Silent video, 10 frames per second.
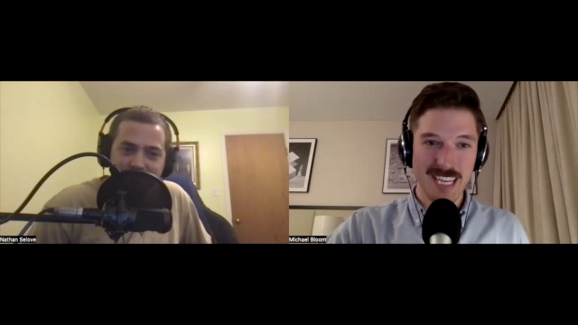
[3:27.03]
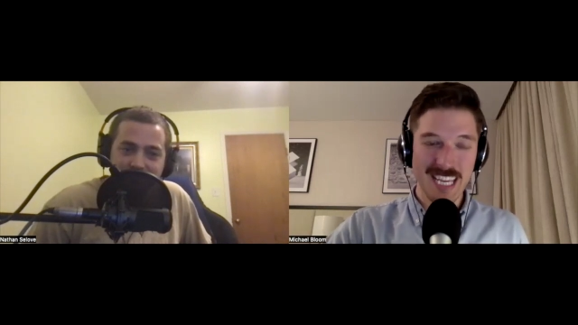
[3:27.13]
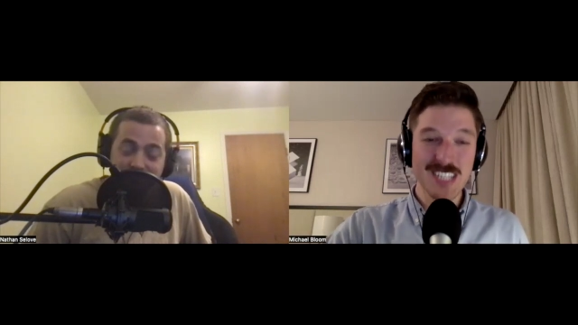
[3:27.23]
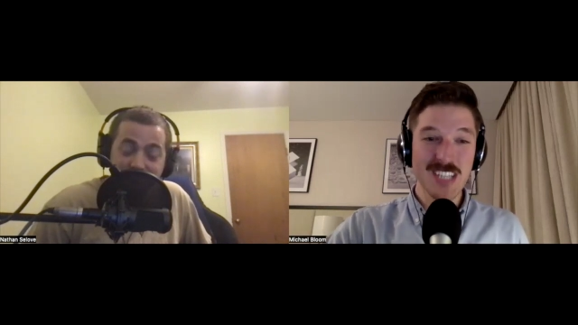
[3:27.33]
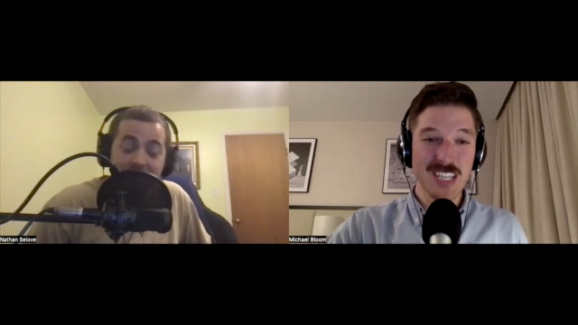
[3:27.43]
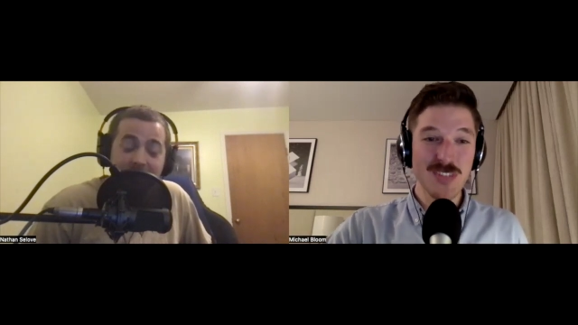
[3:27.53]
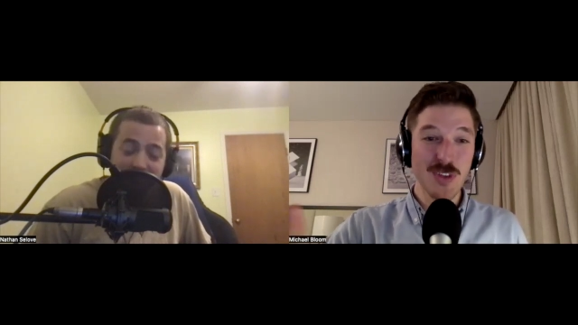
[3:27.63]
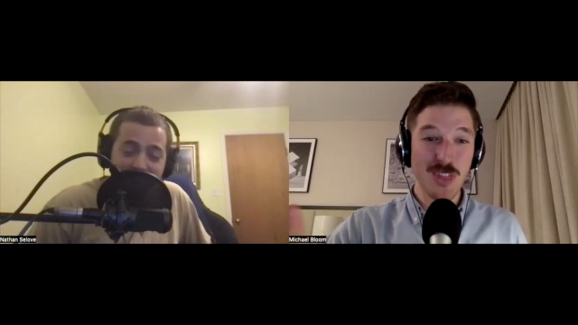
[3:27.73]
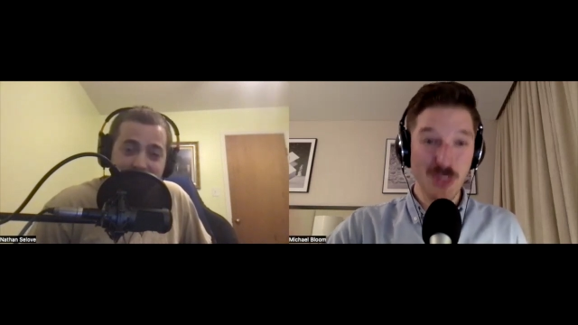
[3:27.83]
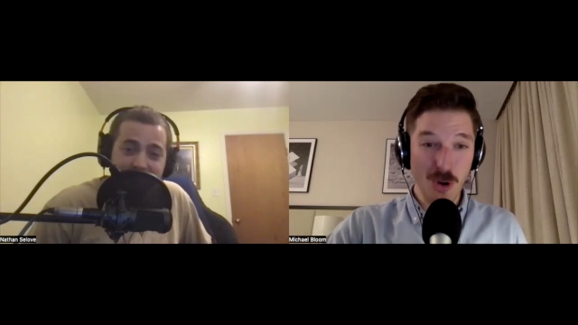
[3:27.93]
Speaker 1: He's yeah. he's
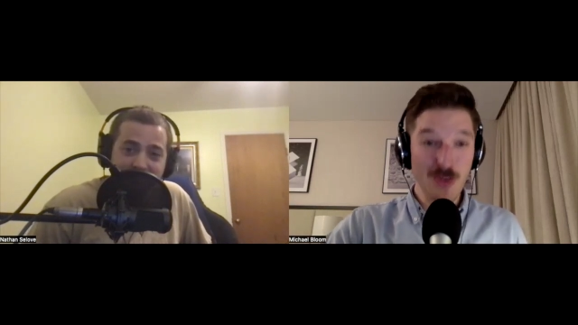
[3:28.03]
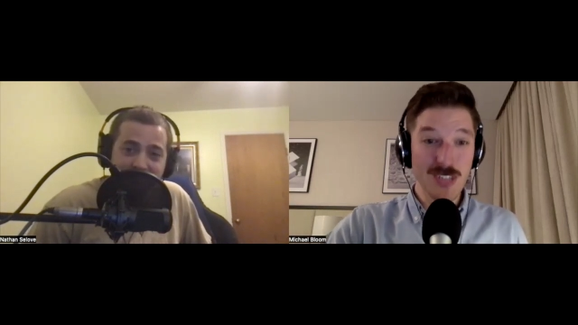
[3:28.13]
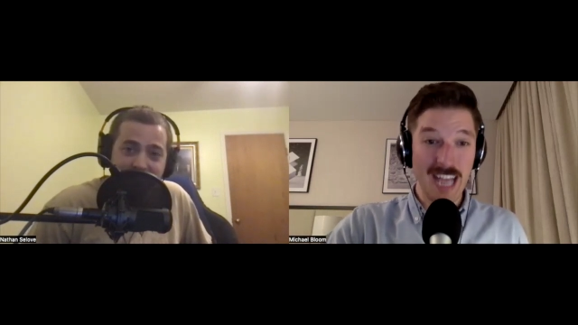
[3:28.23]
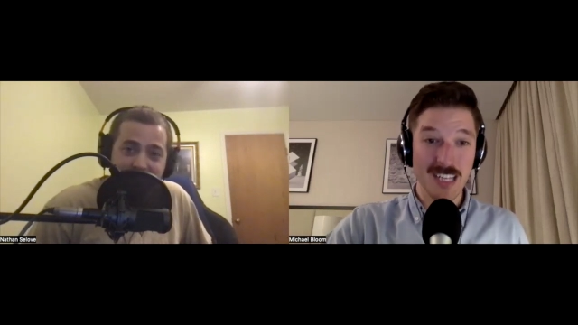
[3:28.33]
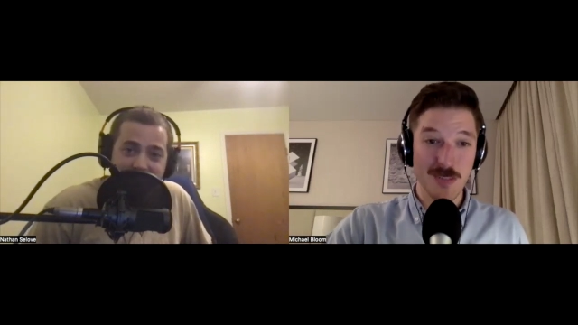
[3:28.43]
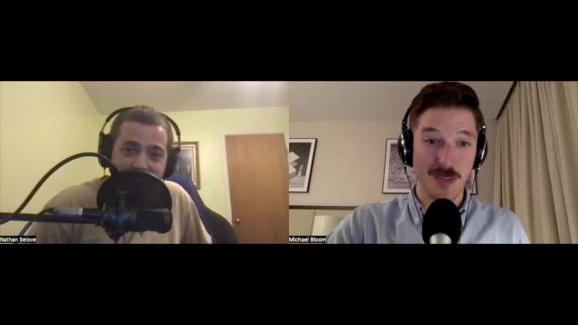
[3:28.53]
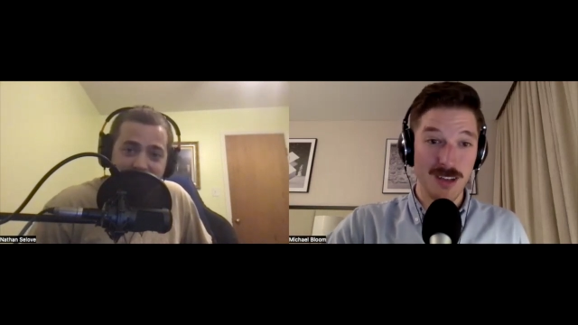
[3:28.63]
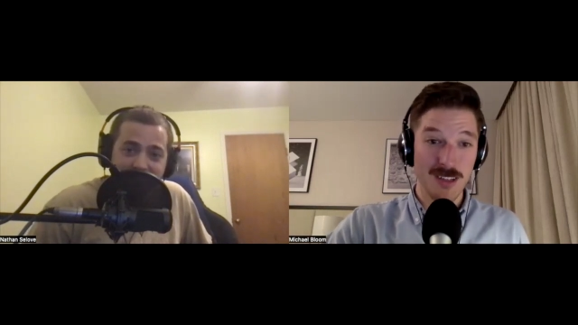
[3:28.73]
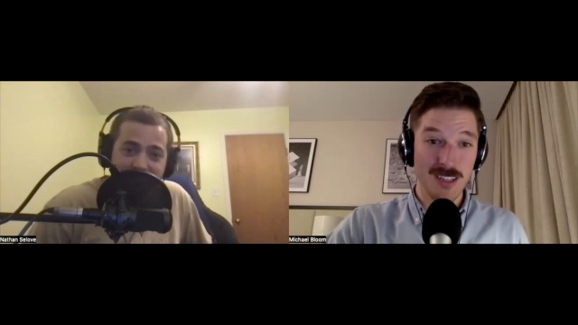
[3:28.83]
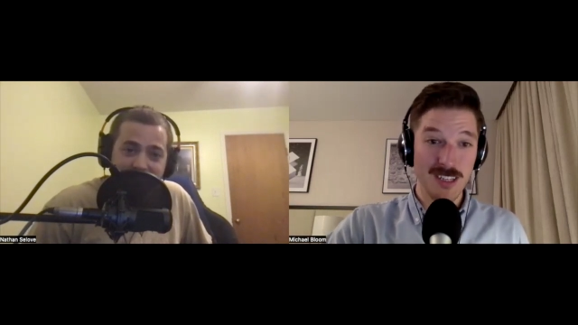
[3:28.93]
viewing those
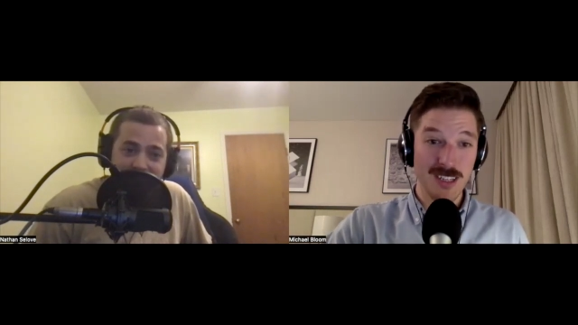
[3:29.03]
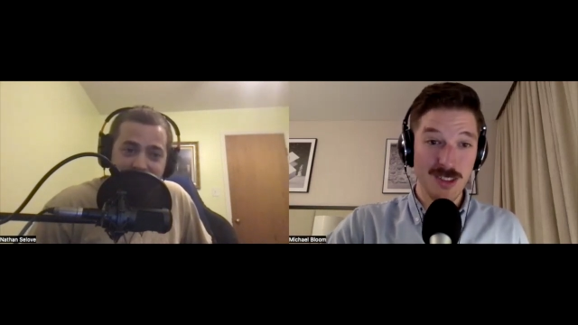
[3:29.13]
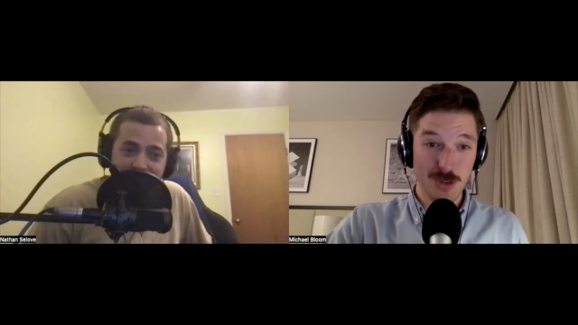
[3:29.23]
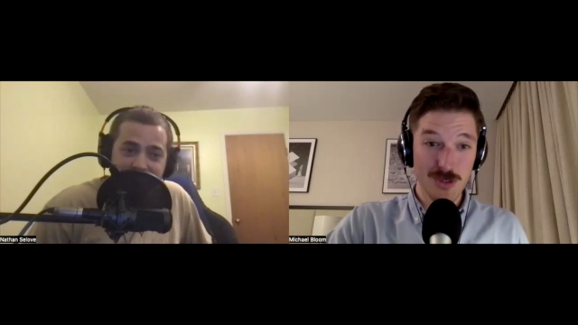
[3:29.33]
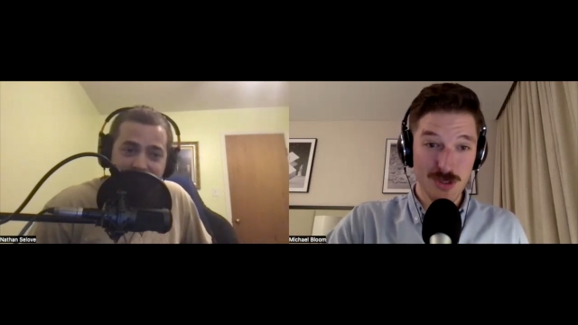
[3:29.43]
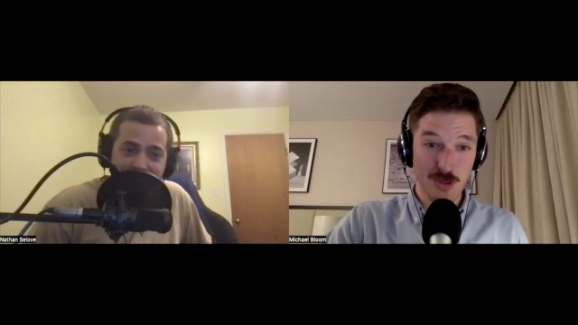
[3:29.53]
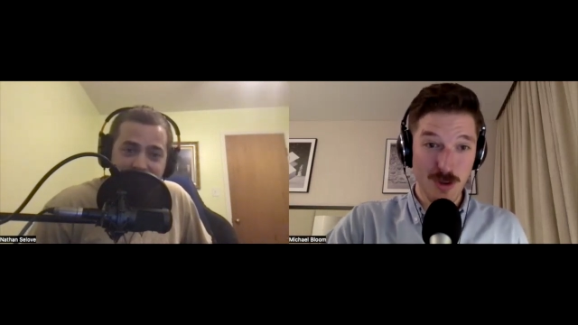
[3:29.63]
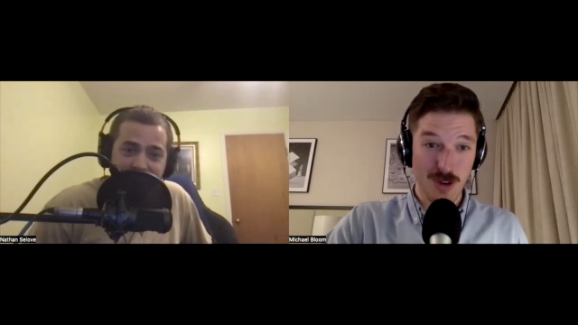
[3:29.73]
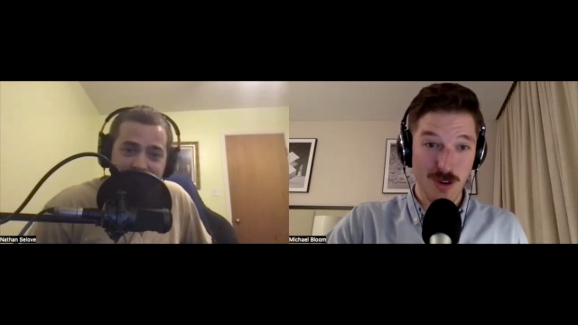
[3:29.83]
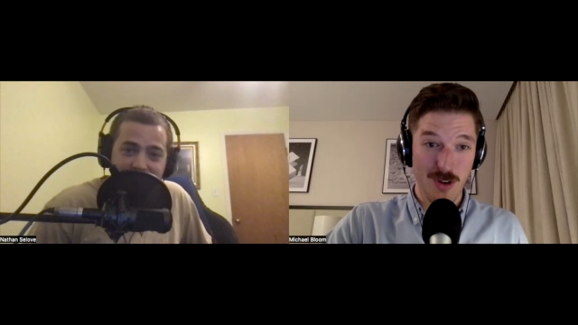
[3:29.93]
X-Men, those
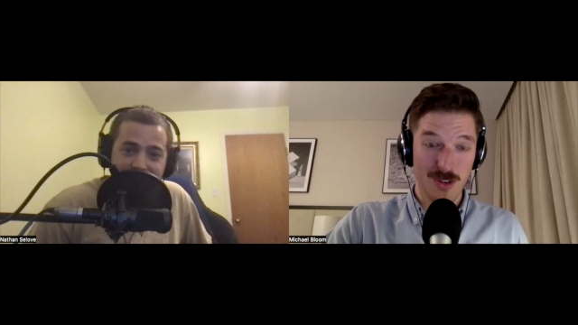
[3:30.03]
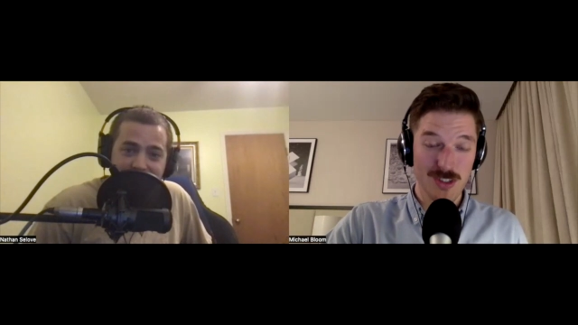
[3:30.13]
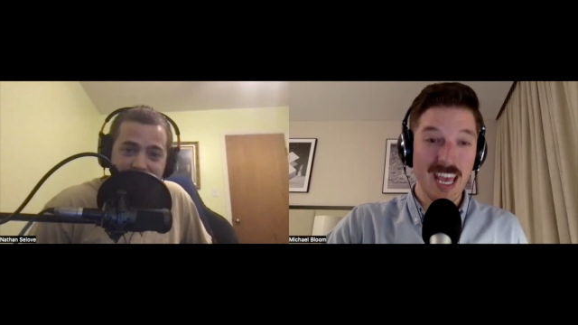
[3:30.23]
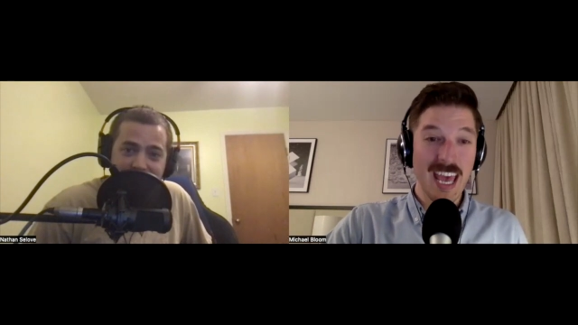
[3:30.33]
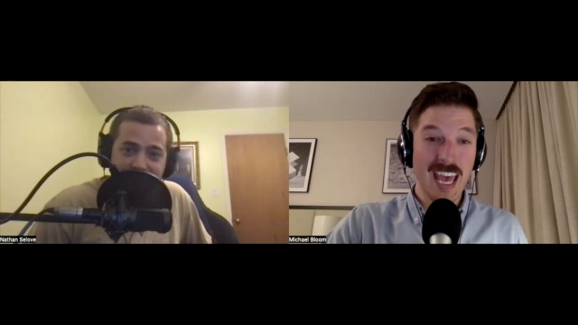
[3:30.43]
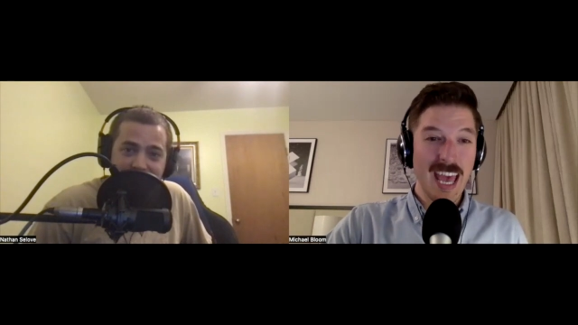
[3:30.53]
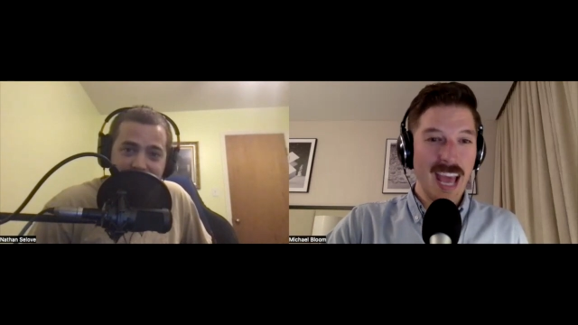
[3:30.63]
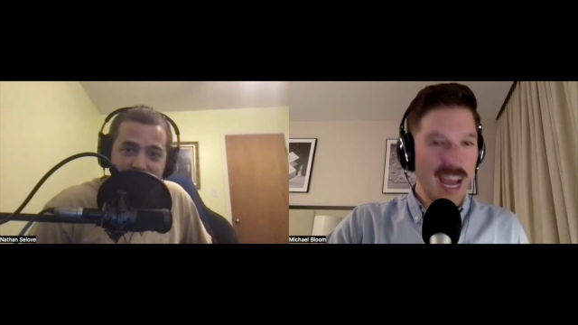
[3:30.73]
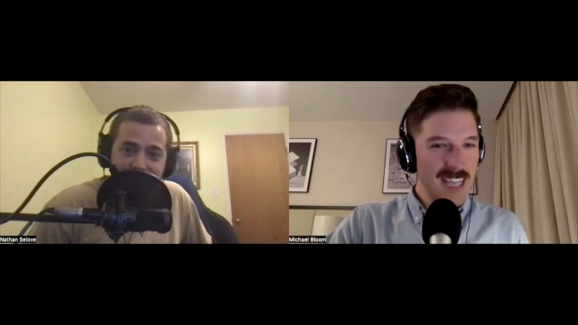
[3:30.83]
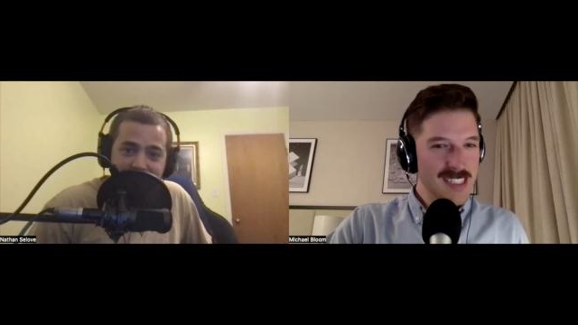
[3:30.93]
superheroes,
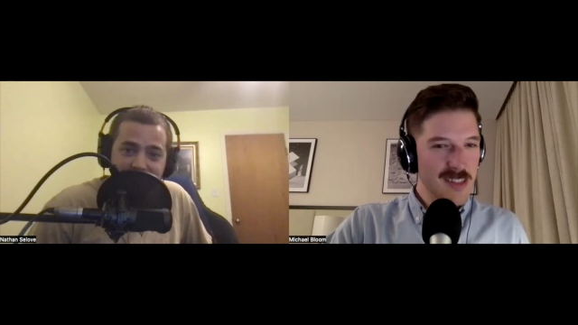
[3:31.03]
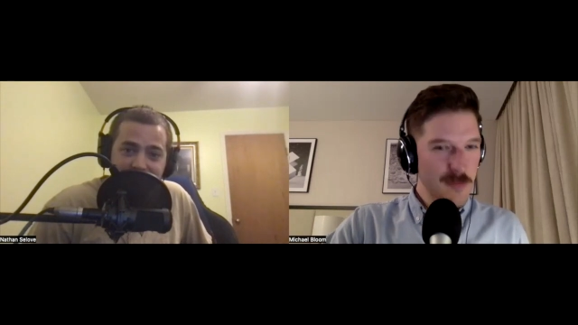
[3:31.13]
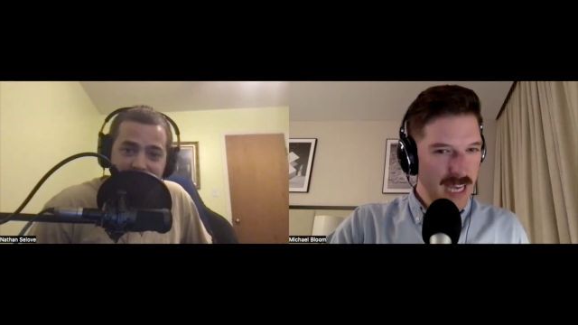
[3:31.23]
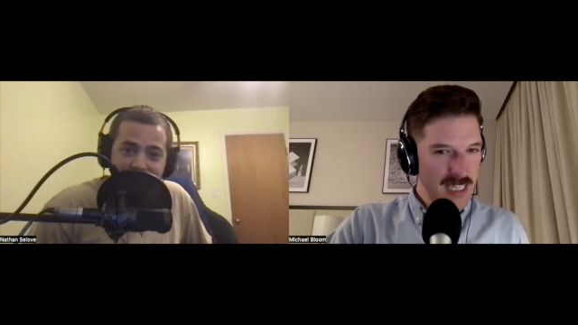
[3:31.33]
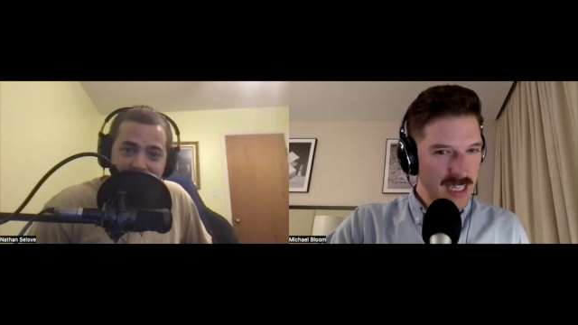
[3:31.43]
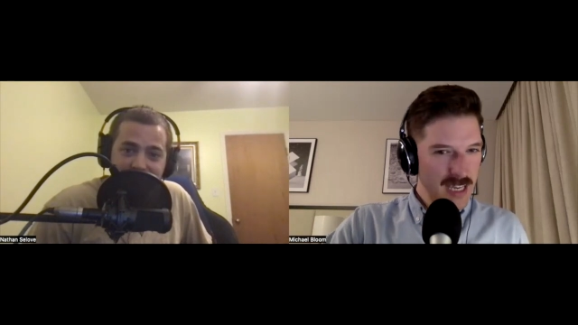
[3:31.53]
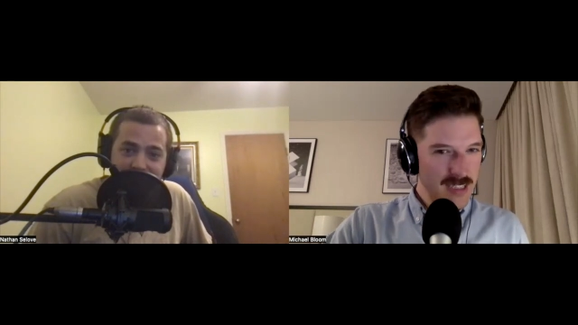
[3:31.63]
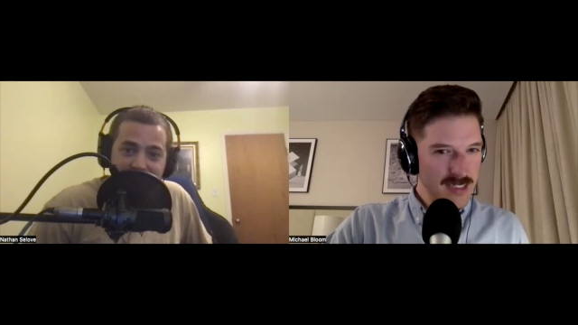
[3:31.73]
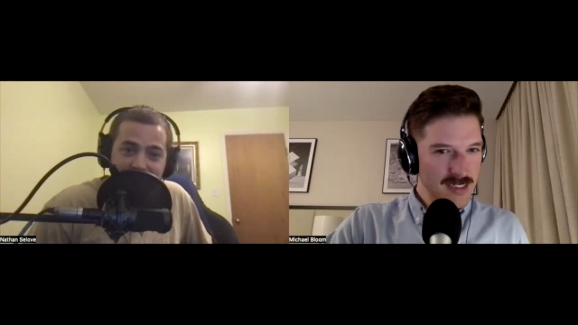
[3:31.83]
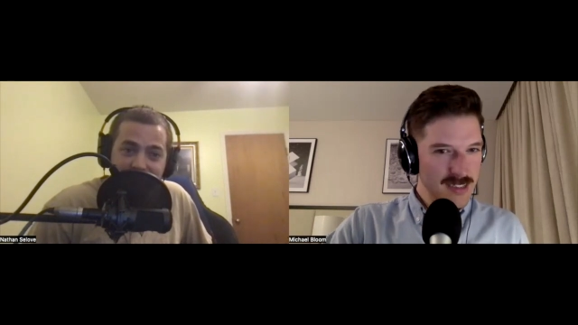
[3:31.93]
as the bad
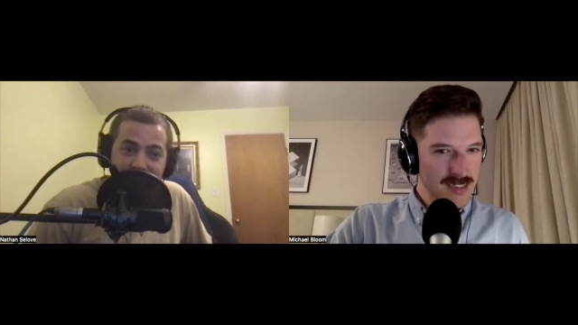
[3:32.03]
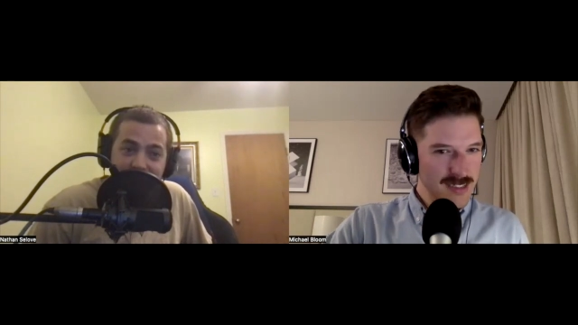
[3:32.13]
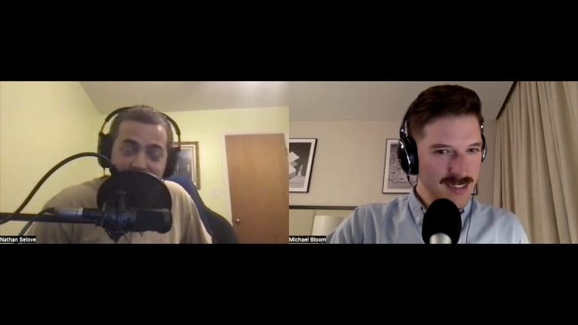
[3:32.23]
guys?